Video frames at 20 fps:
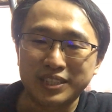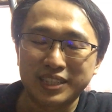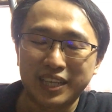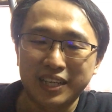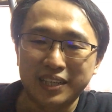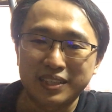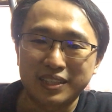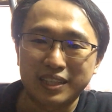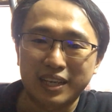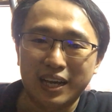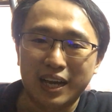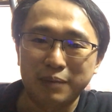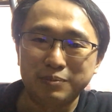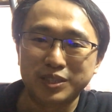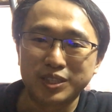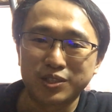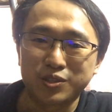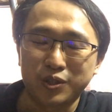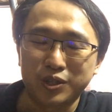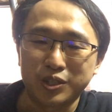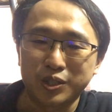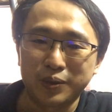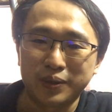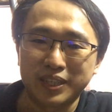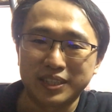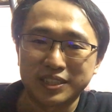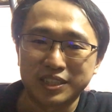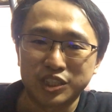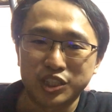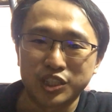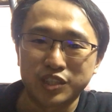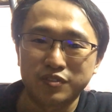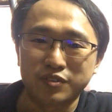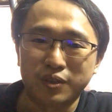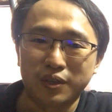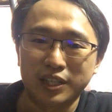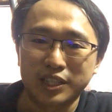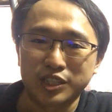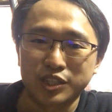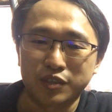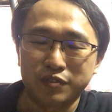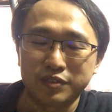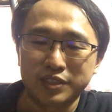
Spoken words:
work side, I'm still continuing as the Chief Knowledge